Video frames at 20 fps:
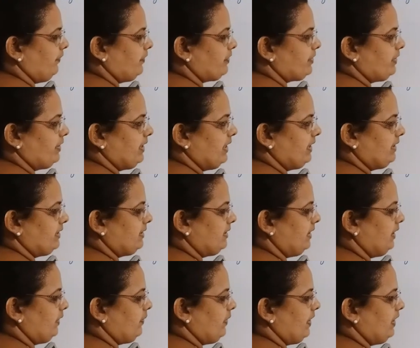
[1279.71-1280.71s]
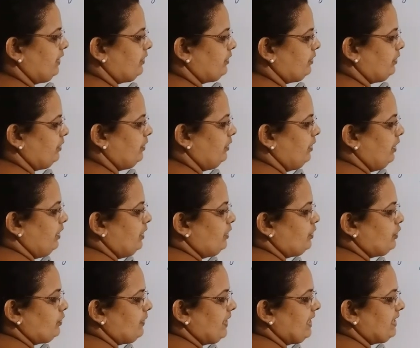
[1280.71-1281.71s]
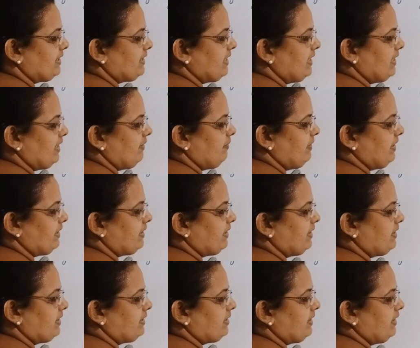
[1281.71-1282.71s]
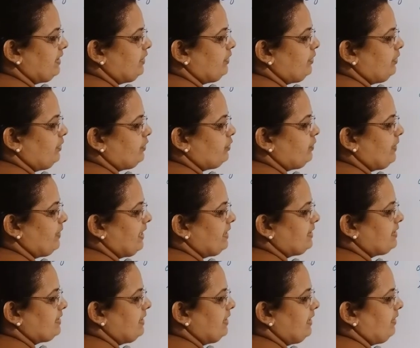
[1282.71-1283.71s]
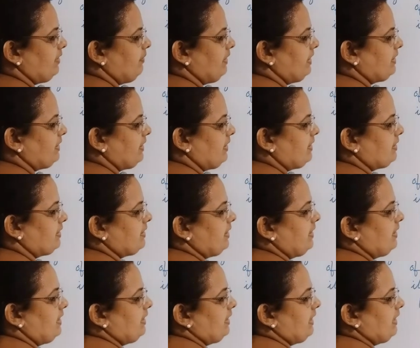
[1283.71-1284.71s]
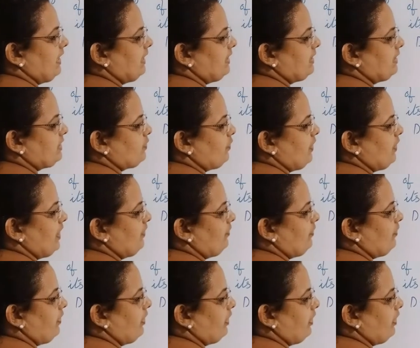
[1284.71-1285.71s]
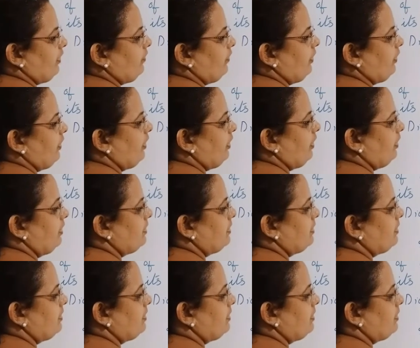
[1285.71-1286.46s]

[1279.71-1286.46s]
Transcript: So that is equal to 12 centimeters into 12 centimeters, that is 144